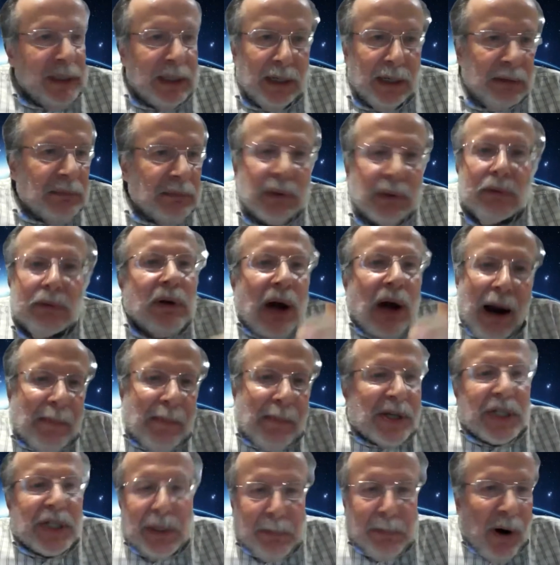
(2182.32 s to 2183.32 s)
Uh,
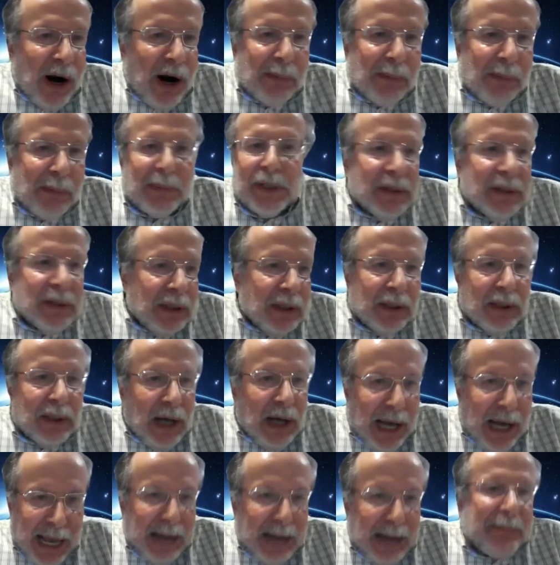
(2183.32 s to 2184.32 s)
Commerce Department, uh,
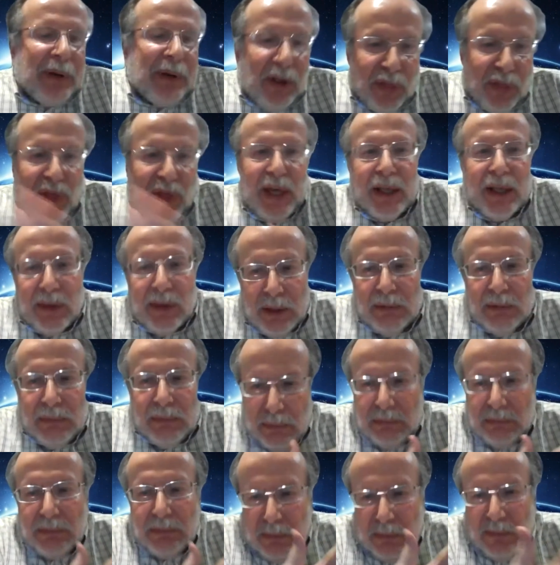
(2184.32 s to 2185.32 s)
I happen to think
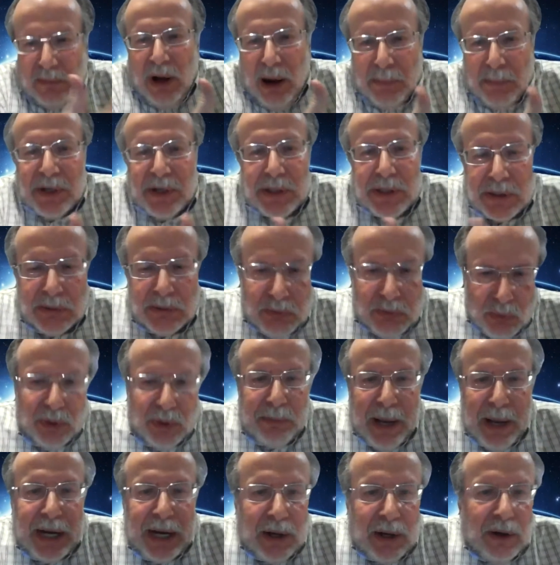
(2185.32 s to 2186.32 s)
Commerce
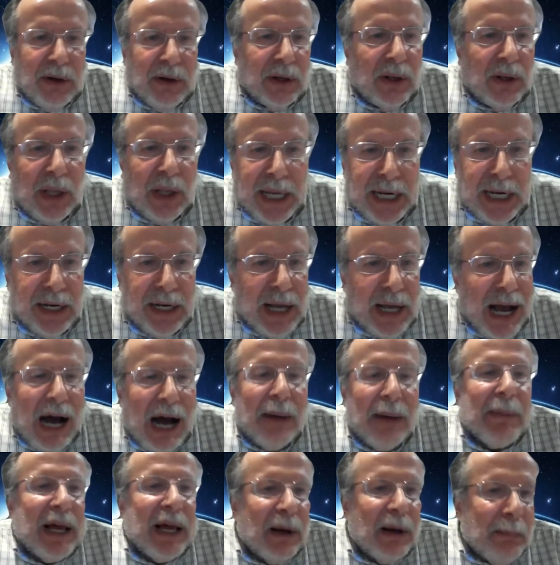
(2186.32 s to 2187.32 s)
would make a good lead.
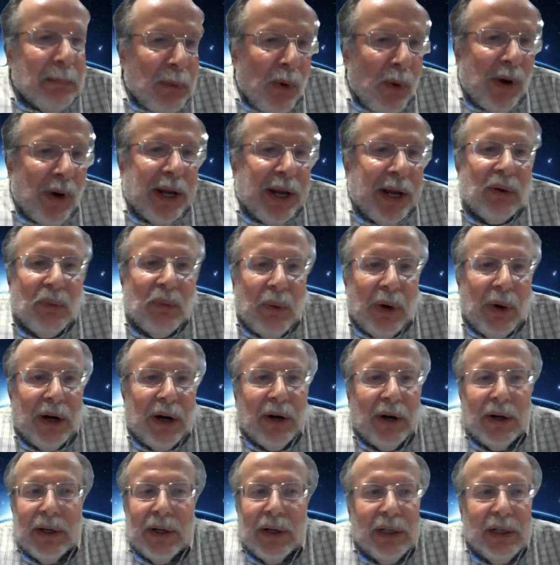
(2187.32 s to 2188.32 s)
I'm at a point
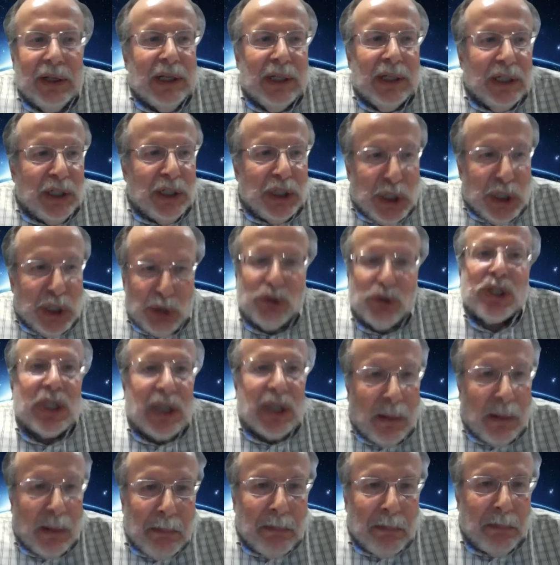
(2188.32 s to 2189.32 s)
where choose
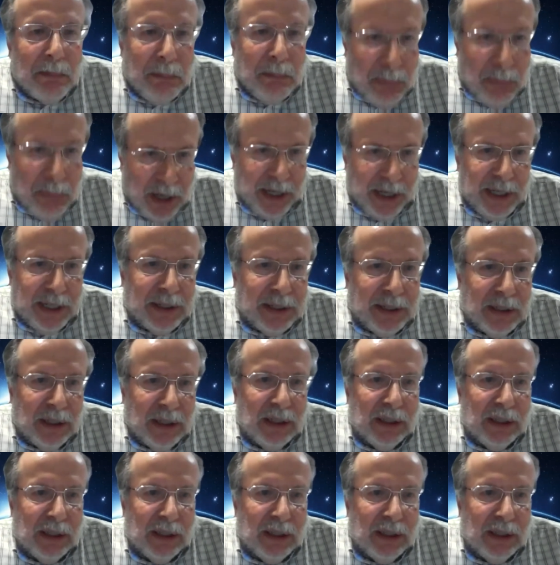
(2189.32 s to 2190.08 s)
somebody.